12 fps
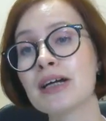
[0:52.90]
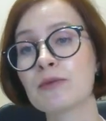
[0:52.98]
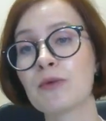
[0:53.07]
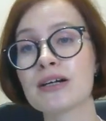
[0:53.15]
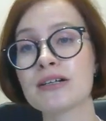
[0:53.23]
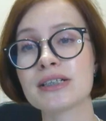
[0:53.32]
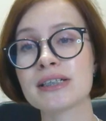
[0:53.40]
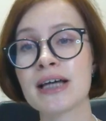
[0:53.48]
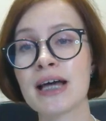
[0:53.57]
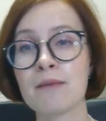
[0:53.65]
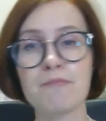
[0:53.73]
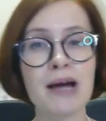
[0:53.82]
requires
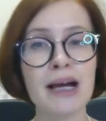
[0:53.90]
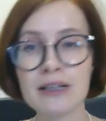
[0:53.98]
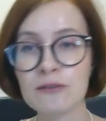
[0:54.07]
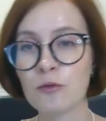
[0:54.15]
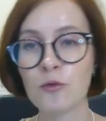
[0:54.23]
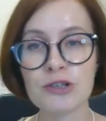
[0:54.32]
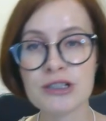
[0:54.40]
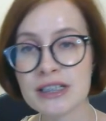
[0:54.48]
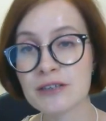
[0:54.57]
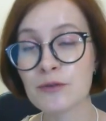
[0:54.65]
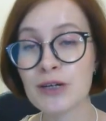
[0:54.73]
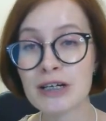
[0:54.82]
back and
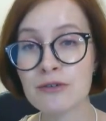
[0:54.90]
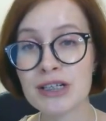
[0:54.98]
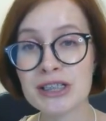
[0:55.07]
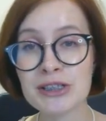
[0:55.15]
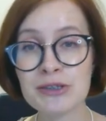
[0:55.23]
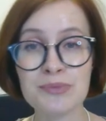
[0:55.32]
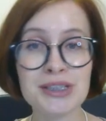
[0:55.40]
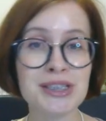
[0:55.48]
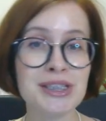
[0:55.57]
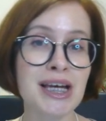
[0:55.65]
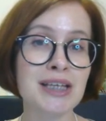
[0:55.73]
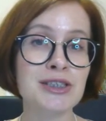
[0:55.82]
forth queries to be
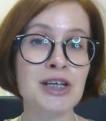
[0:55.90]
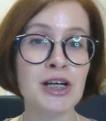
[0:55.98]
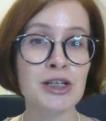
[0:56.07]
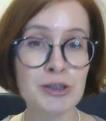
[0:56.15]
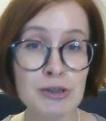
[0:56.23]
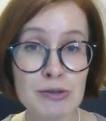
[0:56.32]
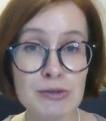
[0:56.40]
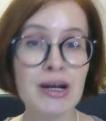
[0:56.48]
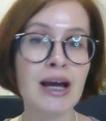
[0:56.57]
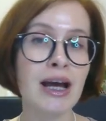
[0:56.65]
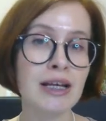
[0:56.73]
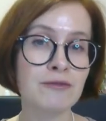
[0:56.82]
sent to
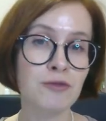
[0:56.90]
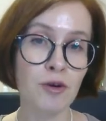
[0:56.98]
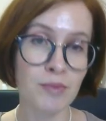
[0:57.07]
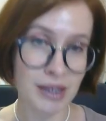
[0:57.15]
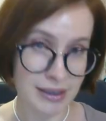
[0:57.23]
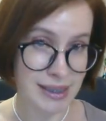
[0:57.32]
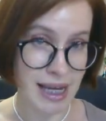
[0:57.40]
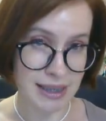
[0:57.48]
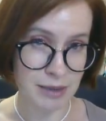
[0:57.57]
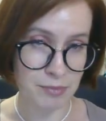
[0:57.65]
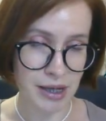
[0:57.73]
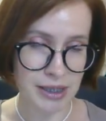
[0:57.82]
and from the
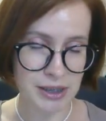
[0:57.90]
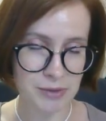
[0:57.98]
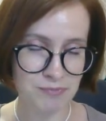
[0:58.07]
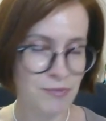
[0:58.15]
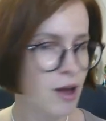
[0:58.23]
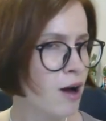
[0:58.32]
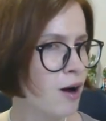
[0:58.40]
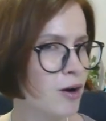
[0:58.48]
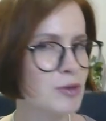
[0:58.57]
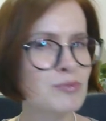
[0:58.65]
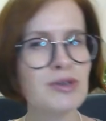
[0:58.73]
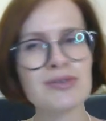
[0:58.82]
database.
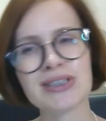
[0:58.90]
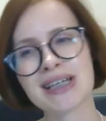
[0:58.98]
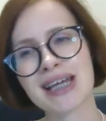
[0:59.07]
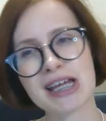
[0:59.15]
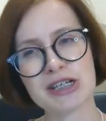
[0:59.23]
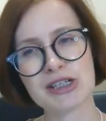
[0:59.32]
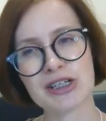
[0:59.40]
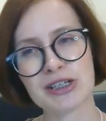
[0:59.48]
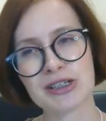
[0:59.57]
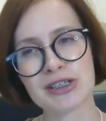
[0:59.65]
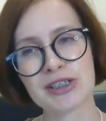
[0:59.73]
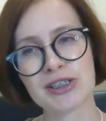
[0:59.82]
On most
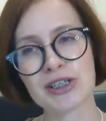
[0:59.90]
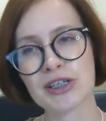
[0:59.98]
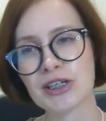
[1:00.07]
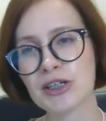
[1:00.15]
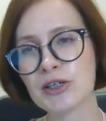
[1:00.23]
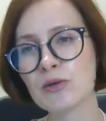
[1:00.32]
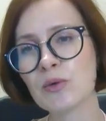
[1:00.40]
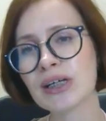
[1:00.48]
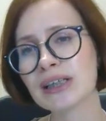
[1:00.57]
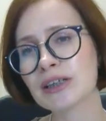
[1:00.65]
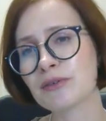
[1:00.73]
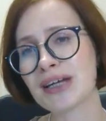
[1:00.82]
occasions, you
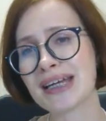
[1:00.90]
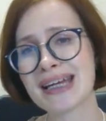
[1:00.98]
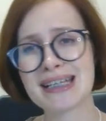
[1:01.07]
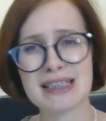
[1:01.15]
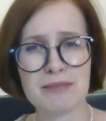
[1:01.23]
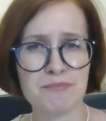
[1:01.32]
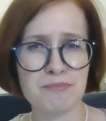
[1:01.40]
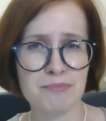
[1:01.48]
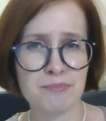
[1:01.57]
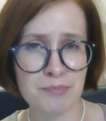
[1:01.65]
will create a